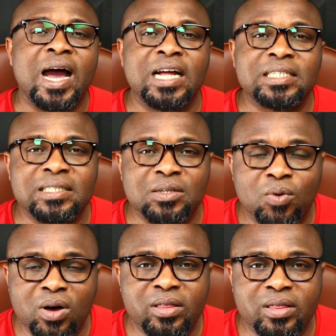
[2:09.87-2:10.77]
And
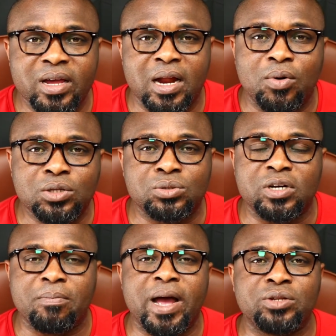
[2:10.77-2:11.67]
one thing I want to
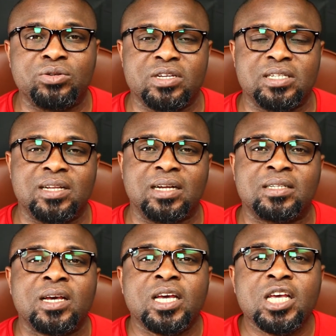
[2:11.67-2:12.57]
remind you is
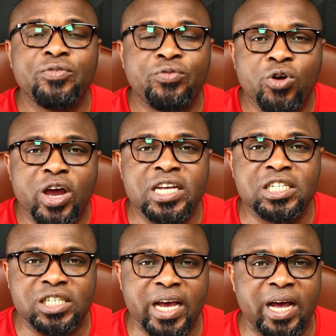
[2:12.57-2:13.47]
that if you are
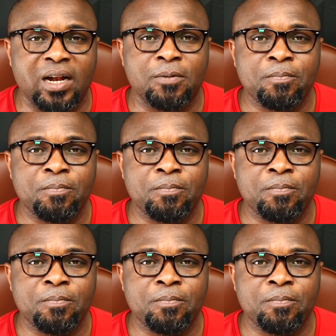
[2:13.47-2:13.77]
in jail,